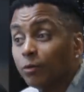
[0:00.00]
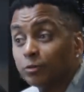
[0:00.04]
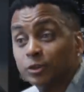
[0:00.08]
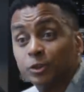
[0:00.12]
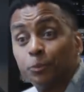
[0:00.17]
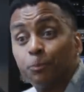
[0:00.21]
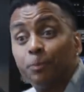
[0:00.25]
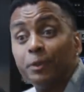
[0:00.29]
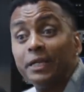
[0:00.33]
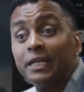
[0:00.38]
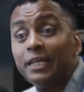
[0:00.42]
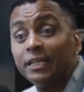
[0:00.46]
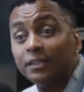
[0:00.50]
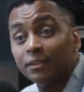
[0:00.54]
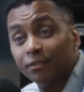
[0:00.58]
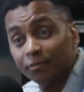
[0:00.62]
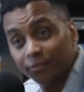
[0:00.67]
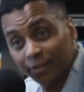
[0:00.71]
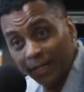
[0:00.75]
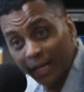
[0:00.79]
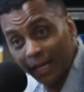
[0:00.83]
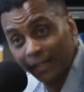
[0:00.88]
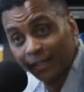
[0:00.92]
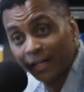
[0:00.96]
Speaking of
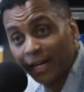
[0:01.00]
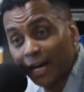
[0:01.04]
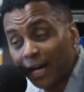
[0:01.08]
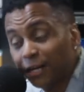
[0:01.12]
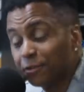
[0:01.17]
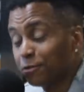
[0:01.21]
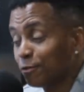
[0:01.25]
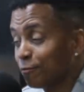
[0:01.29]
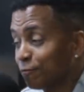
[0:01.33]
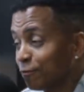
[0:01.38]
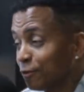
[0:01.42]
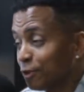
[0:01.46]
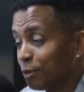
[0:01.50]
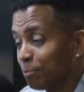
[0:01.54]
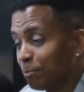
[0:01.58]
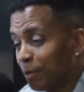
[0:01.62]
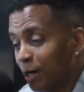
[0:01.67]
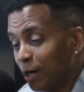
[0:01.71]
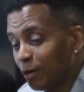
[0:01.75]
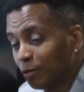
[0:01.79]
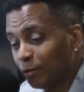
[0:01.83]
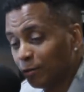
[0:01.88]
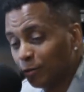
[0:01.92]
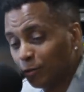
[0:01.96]
that, how'd you feel
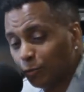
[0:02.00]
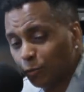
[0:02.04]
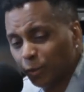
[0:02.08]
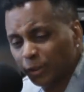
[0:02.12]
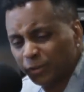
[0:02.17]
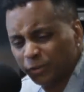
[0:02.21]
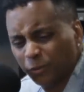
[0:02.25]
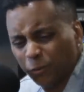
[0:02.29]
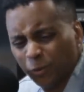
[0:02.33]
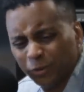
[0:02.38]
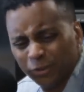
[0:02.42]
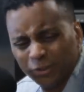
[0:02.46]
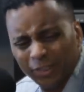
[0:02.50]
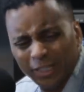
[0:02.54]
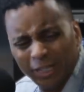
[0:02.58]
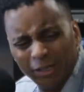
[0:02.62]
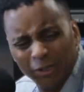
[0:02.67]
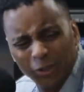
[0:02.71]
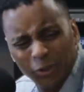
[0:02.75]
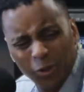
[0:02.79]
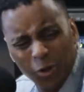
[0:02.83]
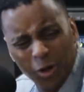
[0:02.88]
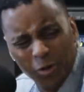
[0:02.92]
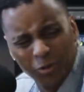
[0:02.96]
about what what's her name,
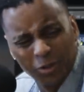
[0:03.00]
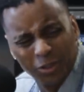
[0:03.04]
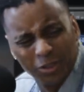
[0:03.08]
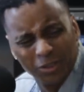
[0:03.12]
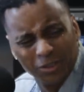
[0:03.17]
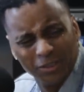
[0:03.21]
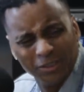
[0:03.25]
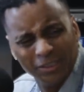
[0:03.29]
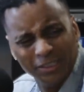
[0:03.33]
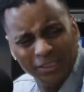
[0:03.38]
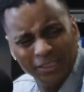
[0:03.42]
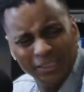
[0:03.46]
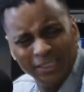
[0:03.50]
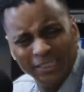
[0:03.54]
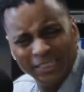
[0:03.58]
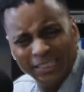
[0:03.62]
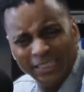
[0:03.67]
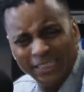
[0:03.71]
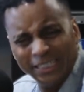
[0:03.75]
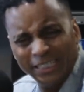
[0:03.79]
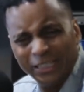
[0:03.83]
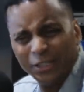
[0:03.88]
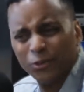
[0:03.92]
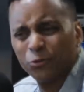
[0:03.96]
Laura
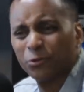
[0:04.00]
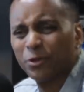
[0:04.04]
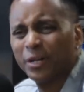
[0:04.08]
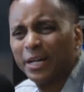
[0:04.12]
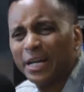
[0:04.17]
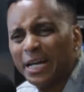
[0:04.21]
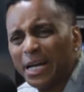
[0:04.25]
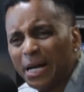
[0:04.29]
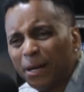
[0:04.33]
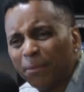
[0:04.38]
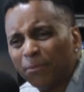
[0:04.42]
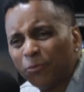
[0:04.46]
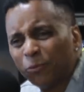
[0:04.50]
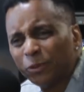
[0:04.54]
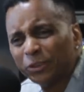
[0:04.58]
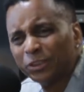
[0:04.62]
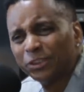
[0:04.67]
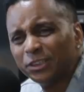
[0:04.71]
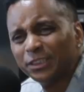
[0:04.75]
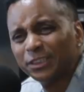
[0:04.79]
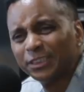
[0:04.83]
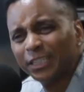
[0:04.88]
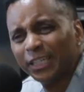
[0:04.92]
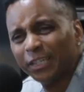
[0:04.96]
Ingraham? What
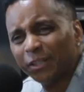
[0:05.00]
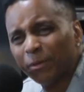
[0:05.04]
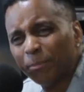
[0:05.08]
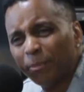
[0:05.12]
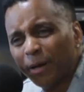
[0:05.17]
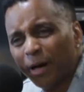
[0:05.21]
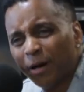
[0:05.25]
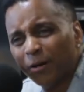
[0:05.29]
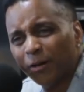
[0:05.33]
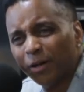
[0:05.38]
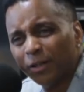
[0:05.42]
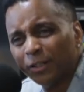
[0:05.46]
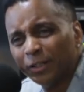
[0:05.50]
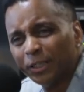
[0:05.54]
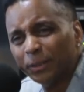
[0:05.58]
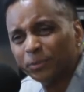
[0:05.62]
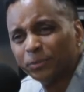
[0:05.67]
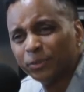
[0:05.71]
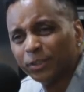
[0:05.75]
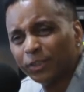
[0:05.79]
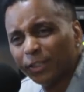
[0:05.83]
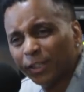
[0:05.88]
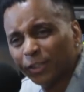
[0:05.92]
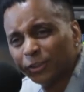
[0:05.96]
said about uh,
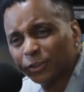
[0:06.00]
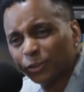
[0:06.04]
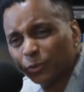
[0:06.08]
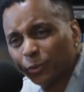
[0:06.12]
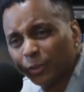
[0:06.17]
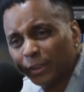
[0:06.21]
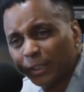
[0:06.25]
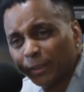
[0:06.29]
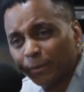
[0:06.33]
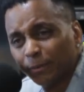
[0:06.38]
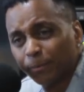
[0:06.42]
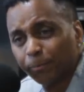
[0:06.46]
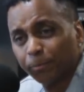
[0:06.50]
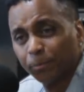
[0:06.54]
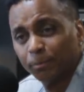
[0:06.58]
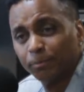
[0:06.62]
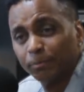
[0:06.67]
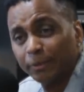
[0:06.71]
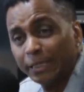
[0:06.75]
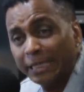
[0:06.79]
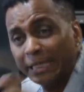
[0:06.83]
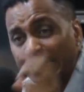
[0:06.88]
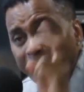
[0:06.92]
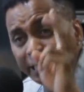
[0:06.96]
Nipsey Hussle and uh,
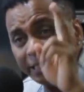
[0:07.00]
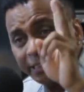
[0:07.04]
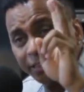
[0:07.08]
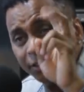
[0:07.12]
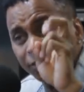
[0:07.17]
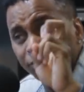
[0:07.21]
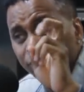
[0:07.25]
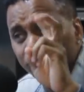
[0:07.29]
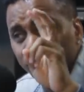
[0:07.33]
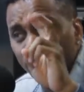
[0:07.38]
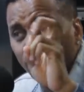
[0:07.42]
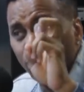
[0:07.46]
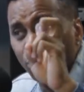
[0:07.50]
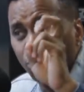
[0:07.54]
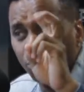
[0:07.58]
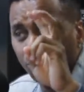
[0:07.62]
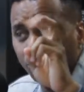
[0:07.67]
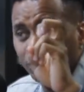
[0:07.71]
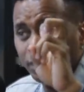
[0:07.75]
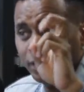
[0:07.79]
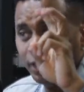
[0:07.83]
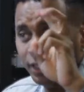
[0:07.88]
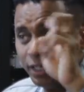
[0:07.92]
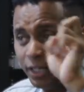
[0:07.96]
he did the song
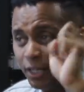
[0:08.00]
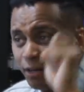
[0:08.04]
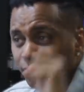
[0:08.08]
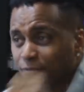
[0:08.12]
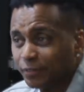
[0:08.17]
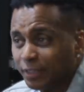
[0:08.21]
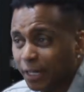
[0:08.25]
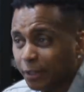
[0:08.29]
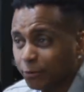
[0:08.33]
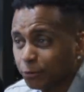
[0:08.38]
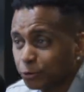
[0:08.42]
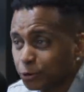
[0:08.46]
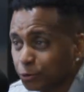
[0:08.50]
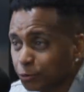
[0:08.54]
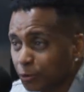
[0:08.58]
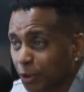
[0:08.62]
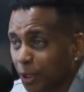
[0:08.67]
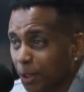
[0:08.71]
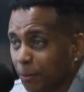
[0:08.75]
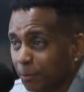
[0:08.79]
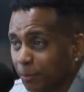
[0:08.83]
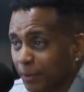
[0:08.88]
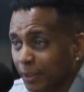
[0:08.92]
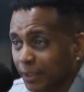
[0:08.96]
F Donald oh,
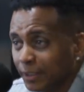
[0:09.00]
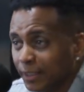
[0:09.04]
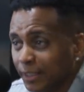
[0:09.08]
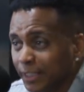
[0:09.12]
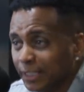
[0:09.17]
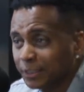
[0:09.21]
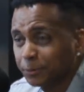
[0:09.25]
Trump F. and Donald.